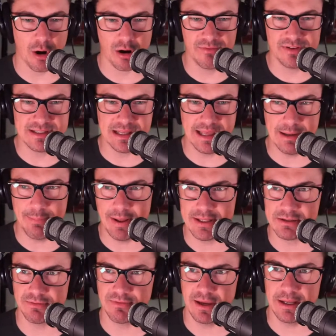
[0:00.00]
at Harvey's Lake,
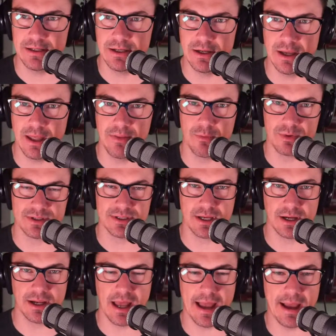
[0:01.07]
Pennsylvania. And there was
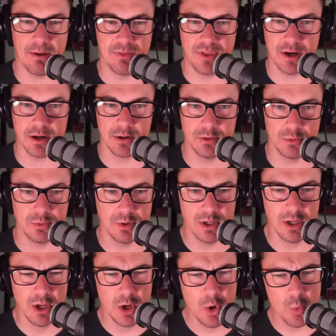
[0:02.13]
a guy out there who
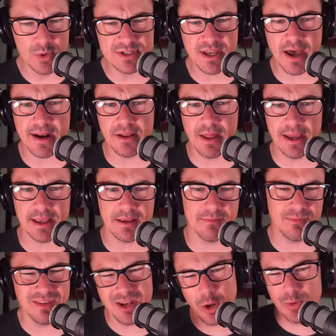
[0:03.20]
was kind of
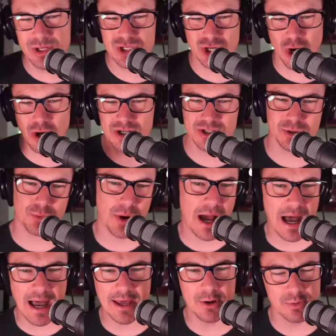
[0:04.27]
like, in charge of the
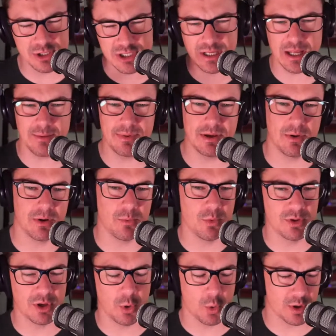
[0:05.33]
ride, or just kind of
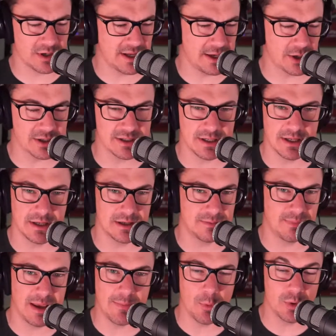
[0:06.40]
become one of the coordinators.
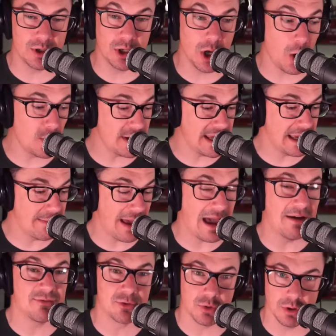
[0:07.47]
And people would go to him
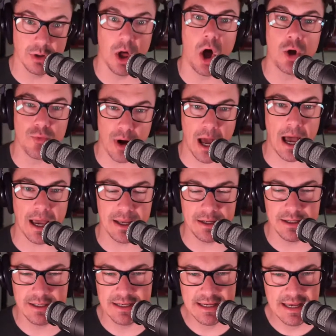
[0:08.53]
after a long
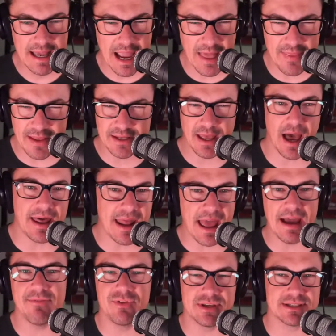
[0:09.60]
ride, and they'd kind
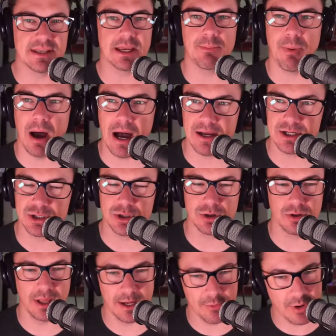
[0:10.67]
of have this like
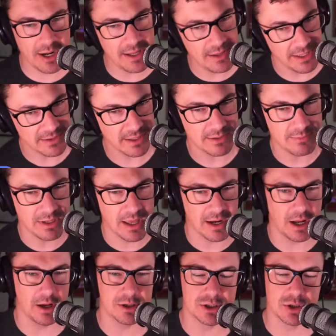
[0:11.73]
posture, right? Like they'd be
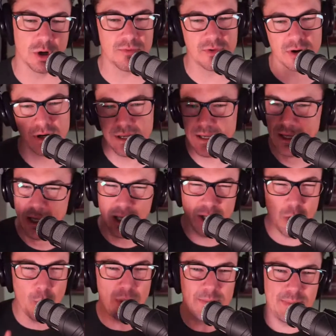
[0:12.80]
kind of hunched over.
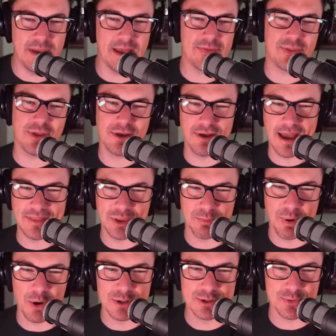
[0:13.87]
We'd be at
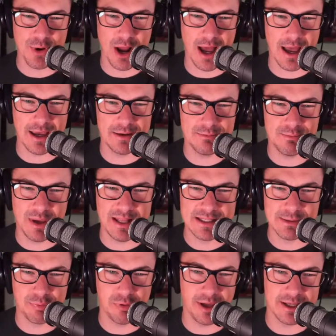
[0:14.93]
the post-ride
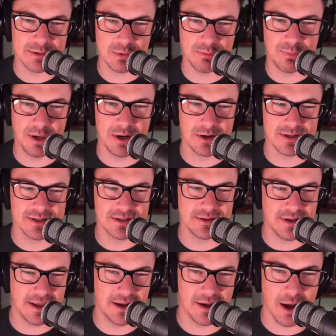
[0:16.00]
pizza place with beers
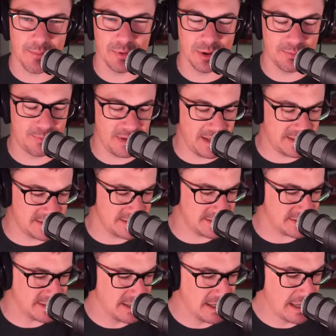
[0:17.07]
and a couple of
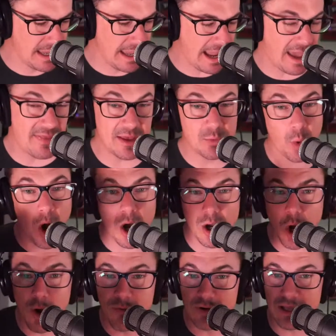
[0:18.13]
pizzas. And they'd
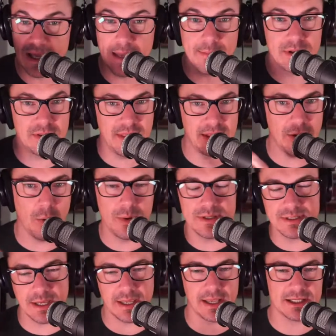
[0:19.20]
walk over to him and they'd
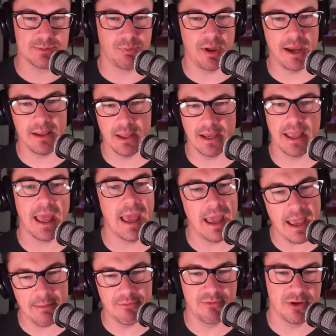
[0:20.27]
always like explain like,
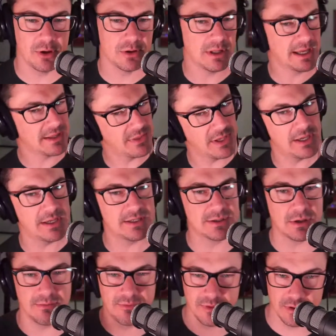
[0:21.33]
hey, I'm feeling like
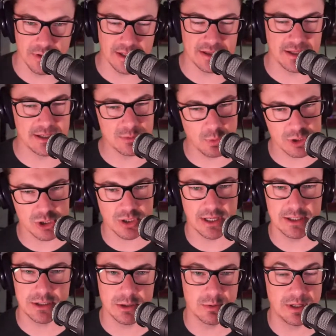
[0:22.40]
this, or I'm feeling like this. What
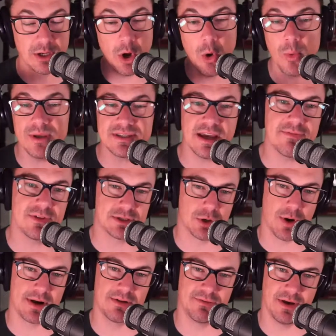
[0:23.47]
should I do? And he'd always have this
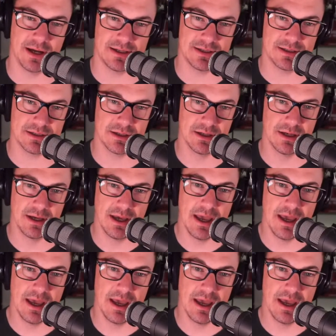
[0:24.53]
great advice.